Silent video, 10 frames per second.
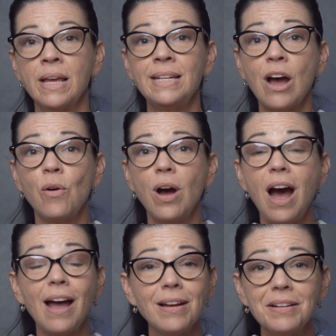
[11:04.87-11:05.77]
Now,
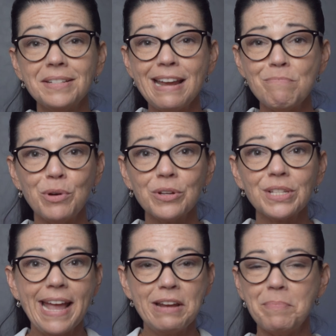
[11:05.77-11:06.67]
high content
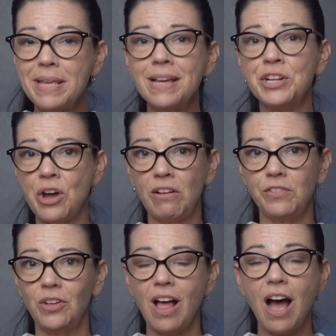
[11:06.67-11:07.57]
books can be a
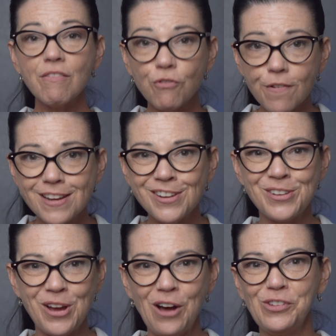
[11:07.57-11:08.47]
novel. I've written a
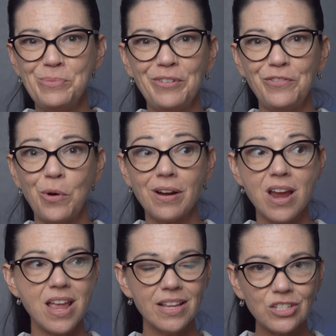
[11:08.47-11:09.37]
novel before.
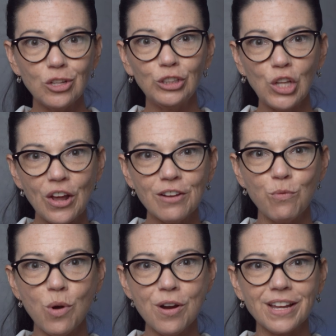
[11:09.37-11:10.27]
It's a lot
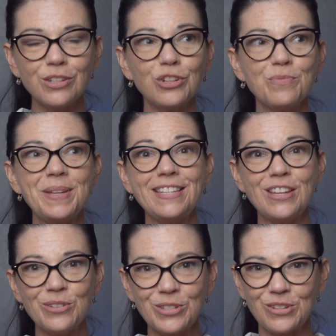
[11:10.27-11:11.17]
of work. It took me
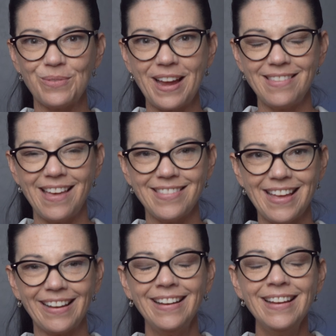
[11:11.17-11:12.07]
years to write that
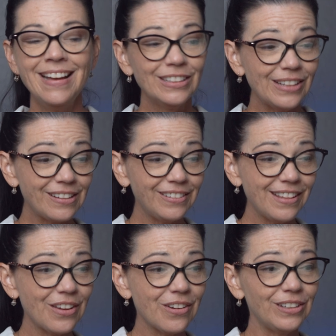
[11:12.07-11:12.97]
thing.
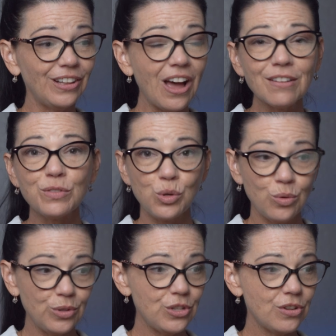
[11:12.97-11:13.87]
Luckily, there are a lot of
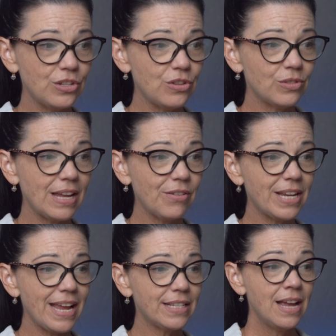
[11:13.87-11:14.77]
tools you can use
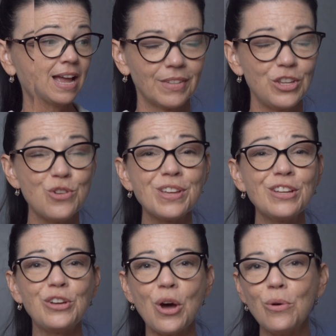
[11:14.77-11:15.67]
nowadays. You
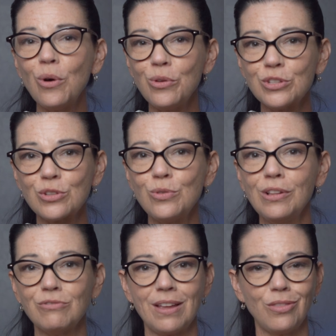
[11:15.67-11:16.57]
can go old
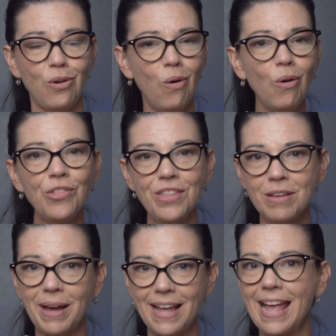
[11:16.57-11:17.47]
school and write the whole
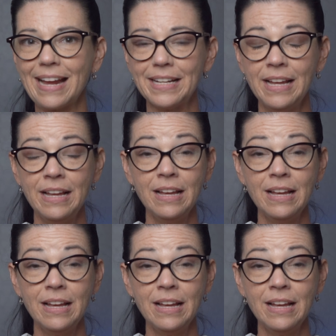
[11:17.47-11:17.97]
thing by hand.